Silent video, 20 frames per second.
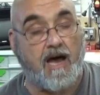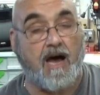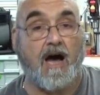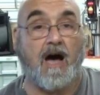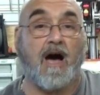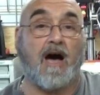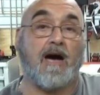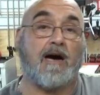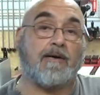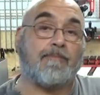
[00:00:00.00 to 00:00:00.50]

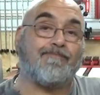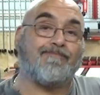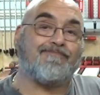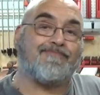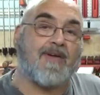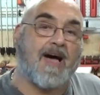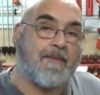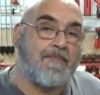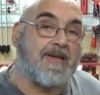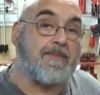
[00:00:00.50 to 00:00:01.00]
Um,
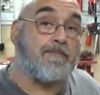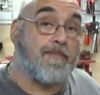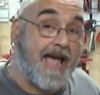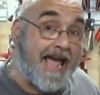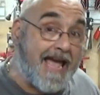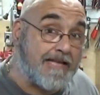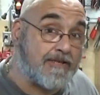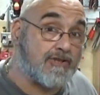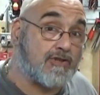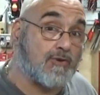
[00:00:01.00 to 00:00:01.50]
I mean,
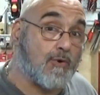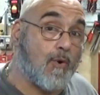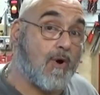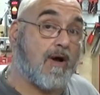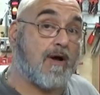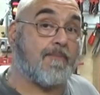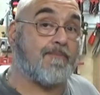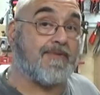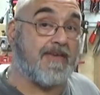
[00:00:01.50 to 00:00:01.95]
bandsaw,